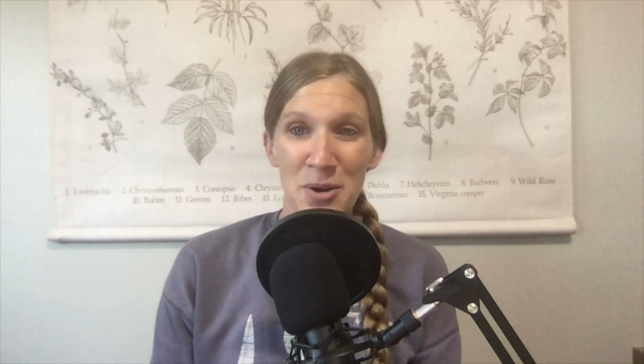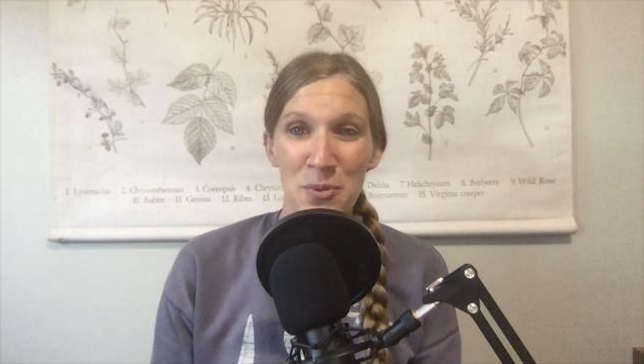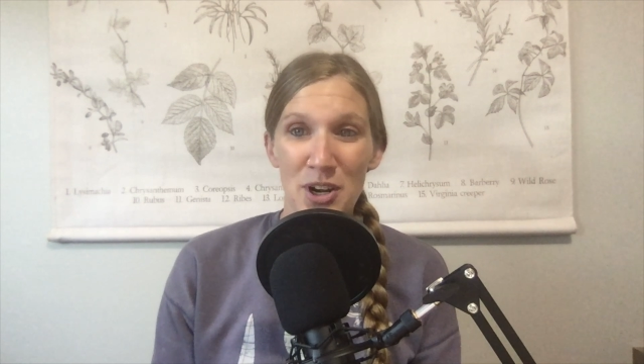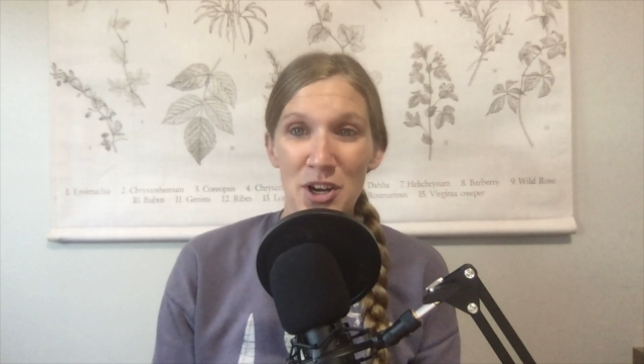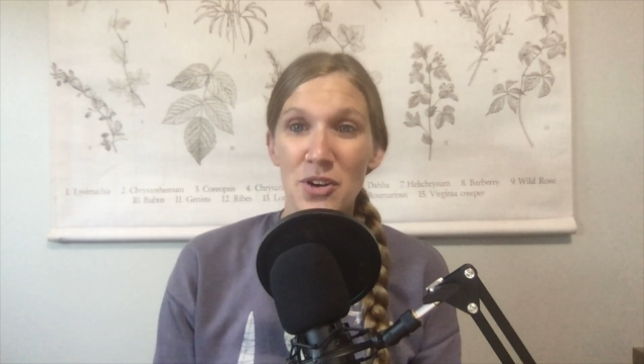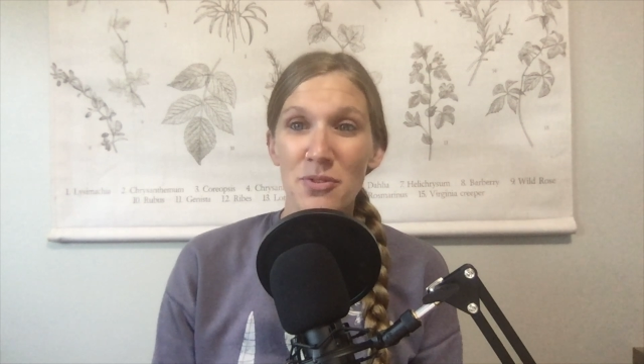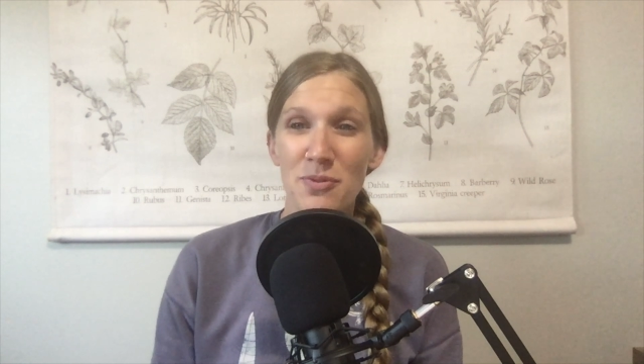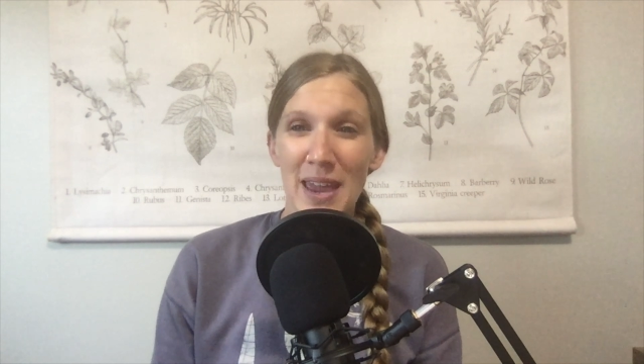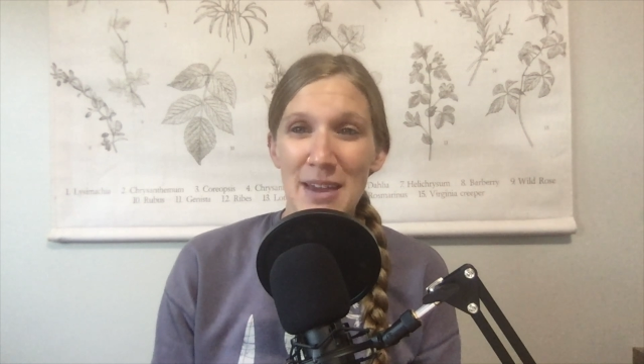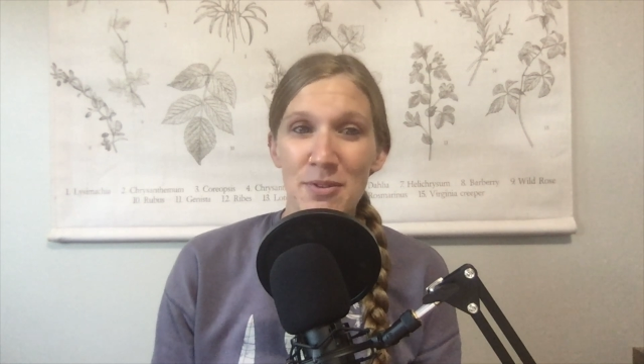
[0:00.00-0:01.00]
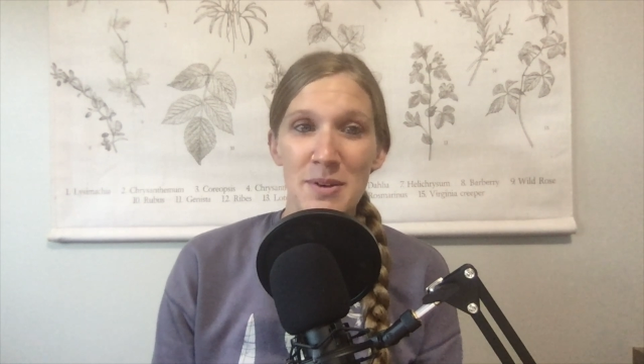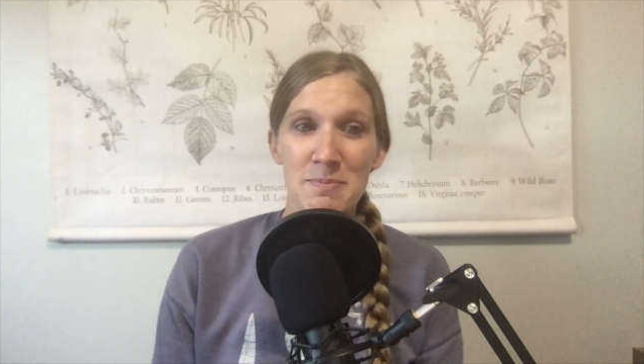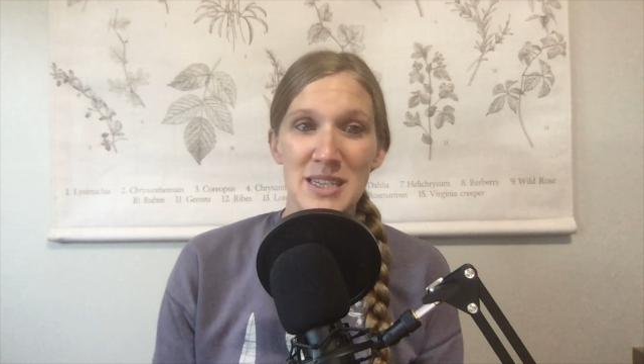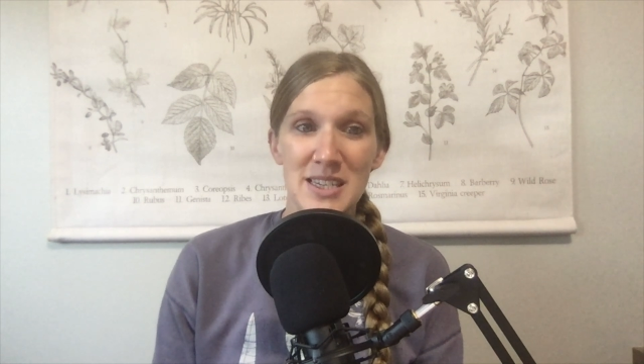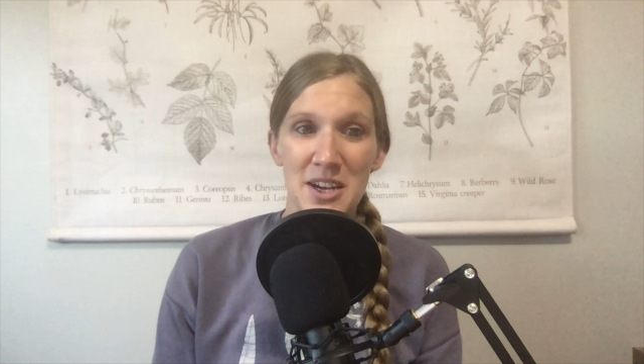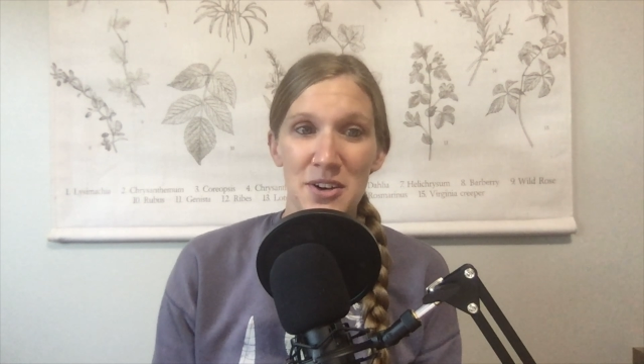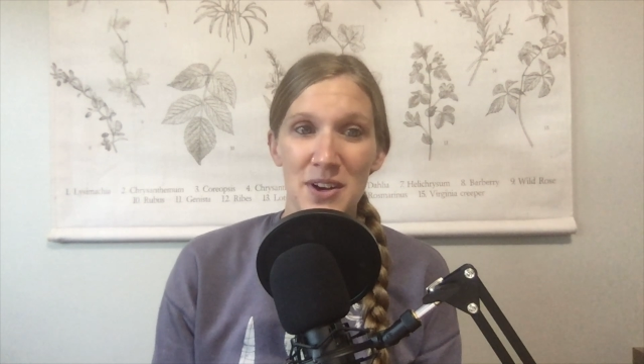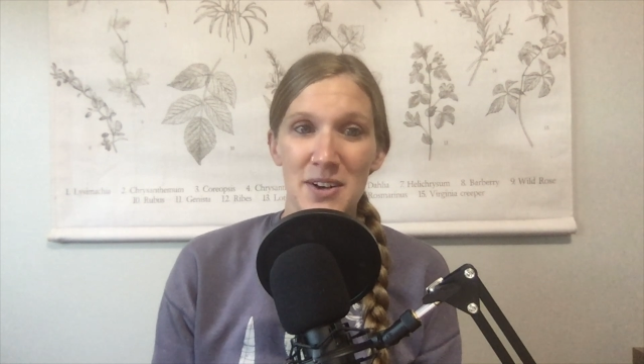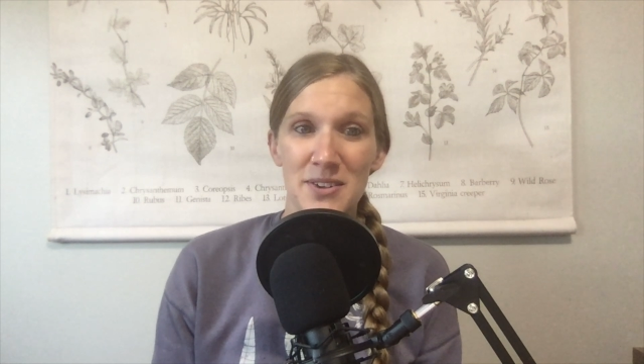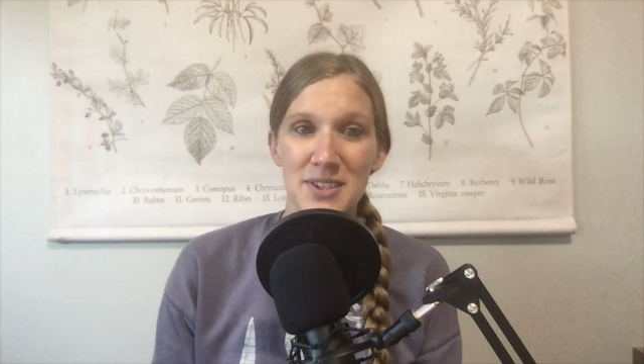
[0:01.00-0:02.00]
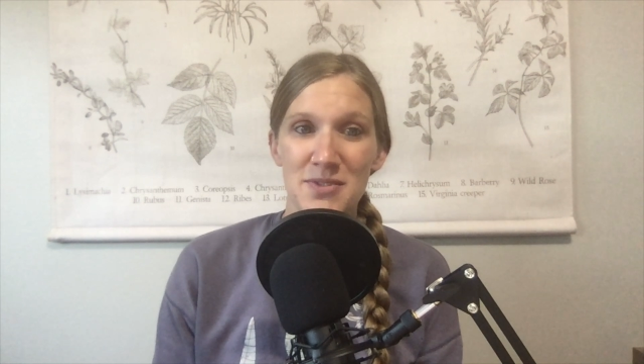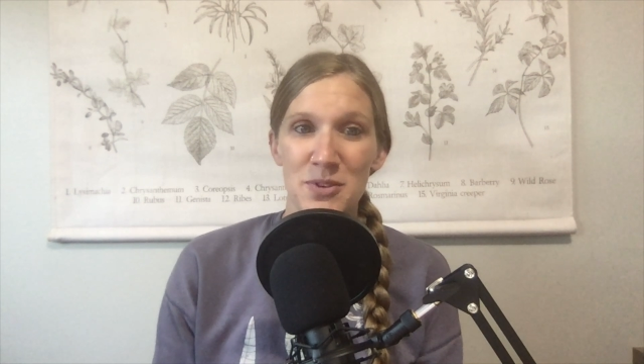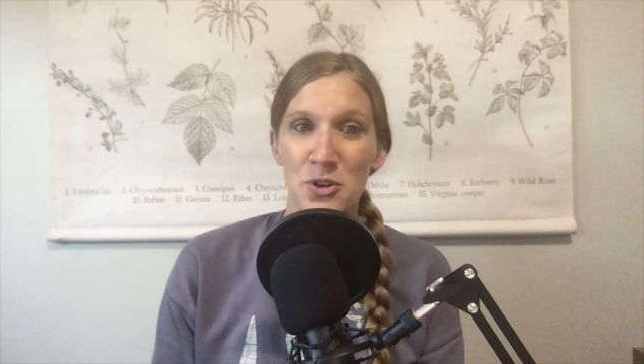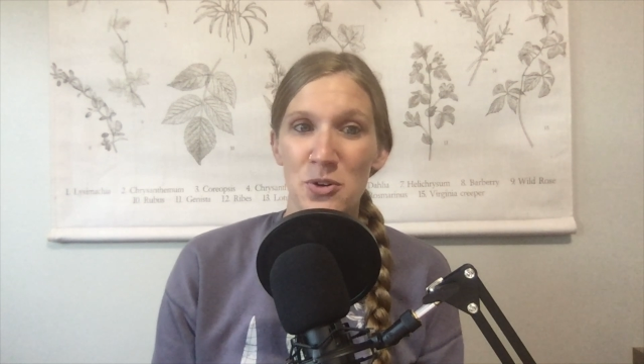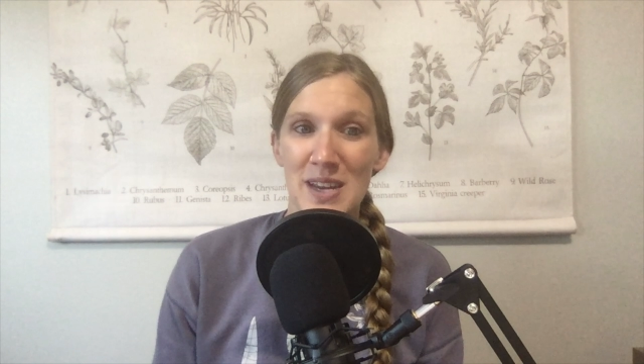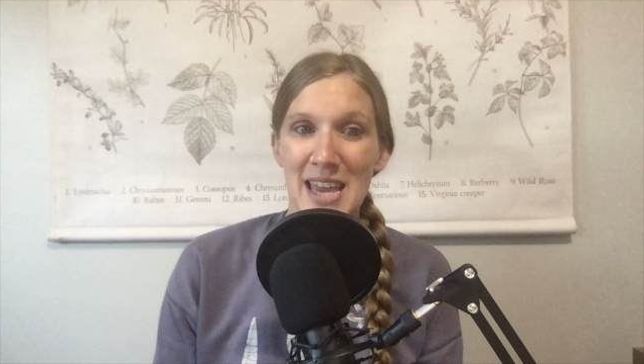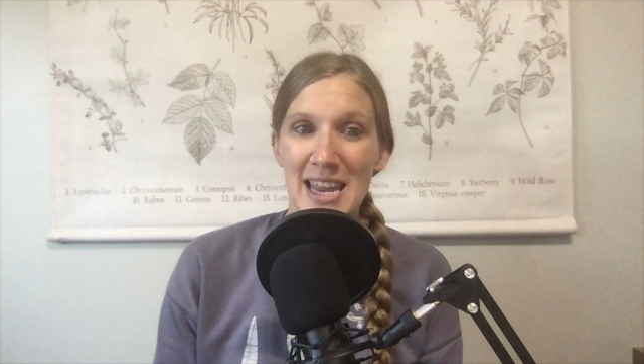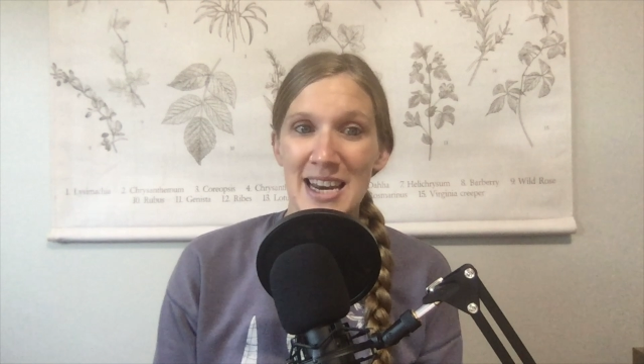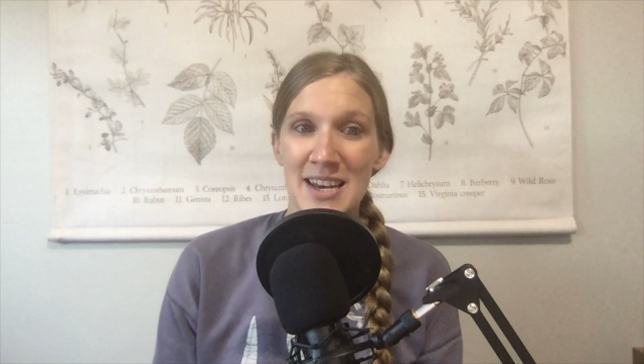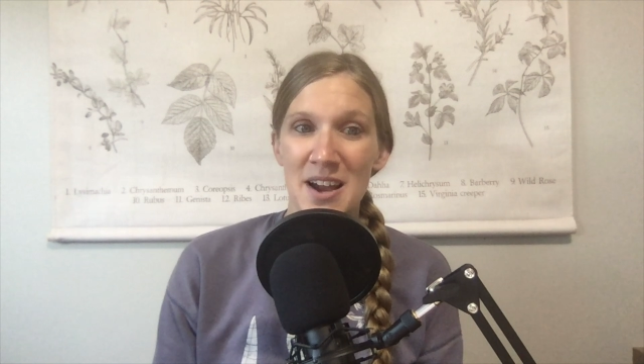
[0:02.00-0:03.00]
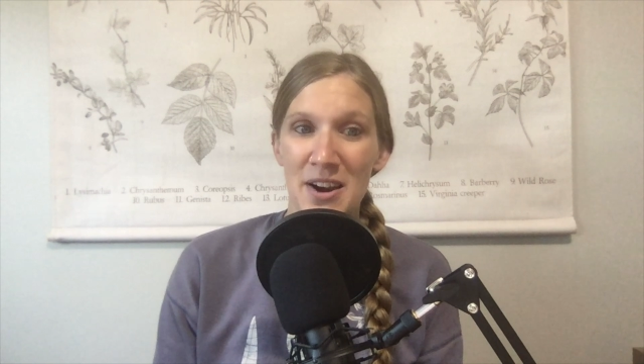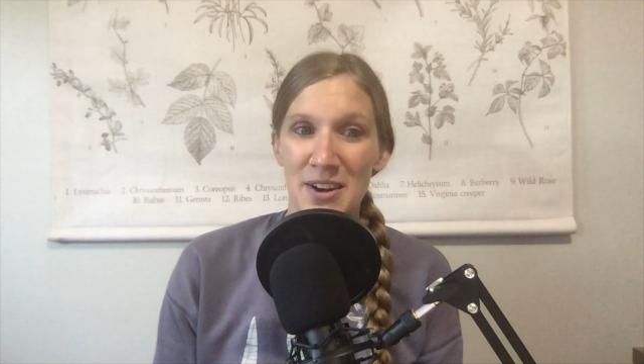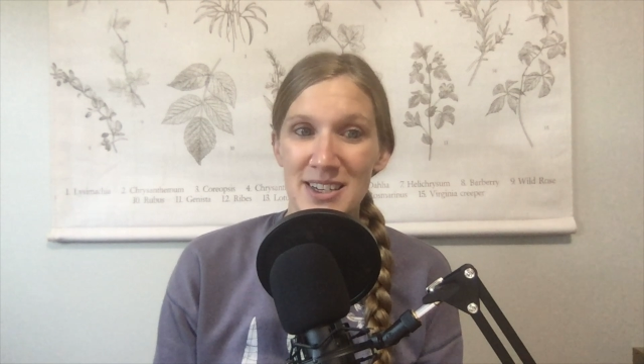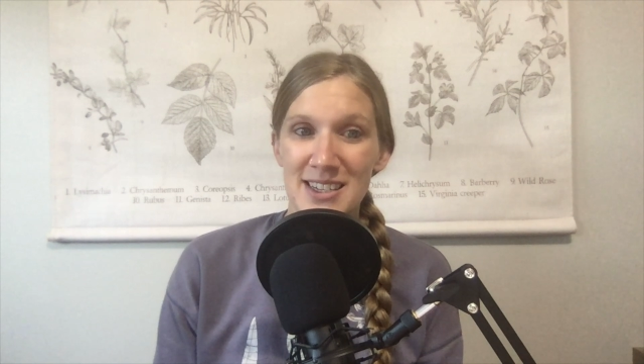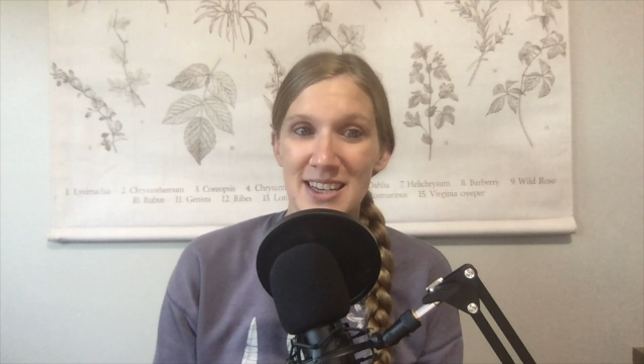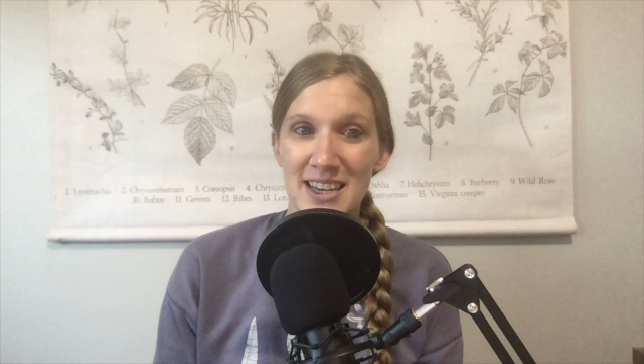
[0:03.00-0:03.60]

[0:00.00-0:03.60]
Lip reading: What are your favorite materials for creating art?